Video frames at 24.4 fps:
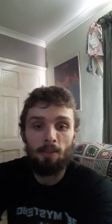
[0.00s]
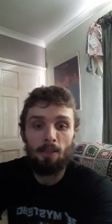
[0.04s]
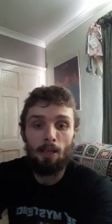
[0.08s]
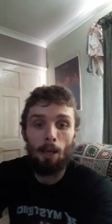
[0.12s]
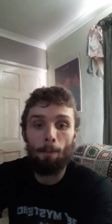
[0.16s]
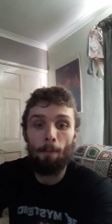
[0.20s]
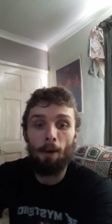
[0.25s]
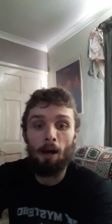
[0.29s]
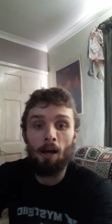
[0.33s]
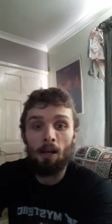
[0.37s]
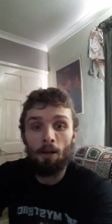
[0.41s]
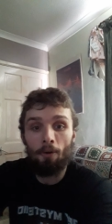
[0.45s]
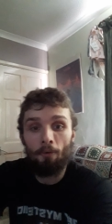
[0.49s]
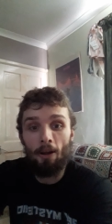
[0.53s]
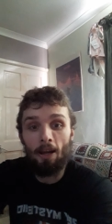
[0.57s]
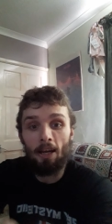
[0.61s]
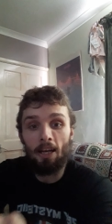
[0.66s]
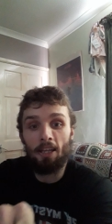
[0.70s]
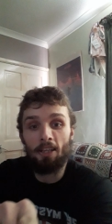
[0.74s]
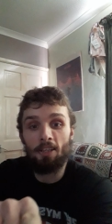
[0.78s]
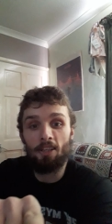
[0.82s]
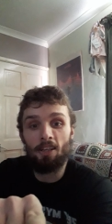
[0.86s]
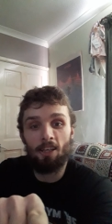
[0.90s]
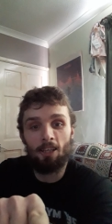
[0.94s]
You might
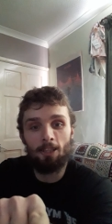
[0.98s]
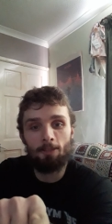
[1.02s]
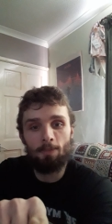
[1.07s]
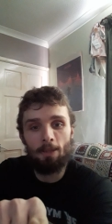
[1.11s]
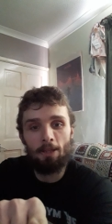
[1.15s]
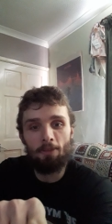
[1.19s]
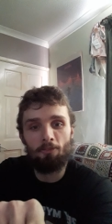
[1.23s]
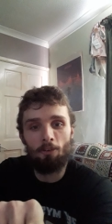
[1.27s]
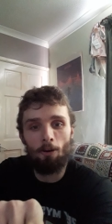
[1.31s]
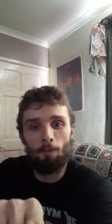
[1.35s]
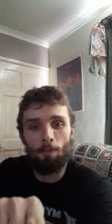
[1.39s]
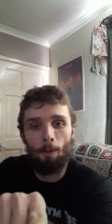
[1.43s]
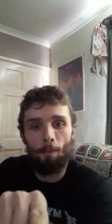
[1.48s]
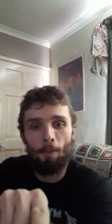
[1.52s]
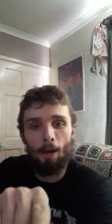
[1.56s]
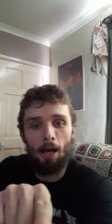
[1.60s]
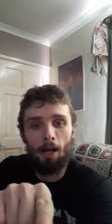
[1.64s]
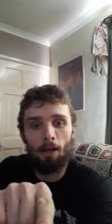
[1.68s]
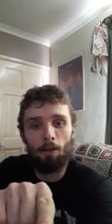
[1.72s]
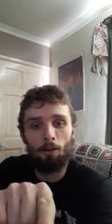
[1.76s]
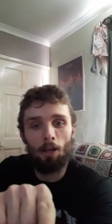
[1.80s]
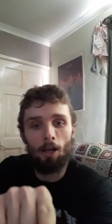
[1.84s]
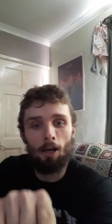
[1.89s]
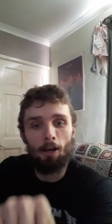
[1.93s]
recognise me from a
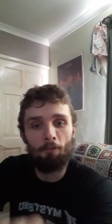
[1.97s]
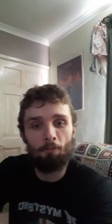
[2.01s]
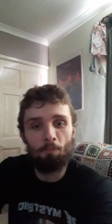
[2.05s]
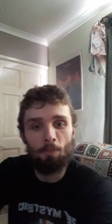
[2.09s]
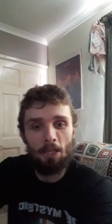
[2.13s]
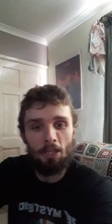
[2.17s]
mile off,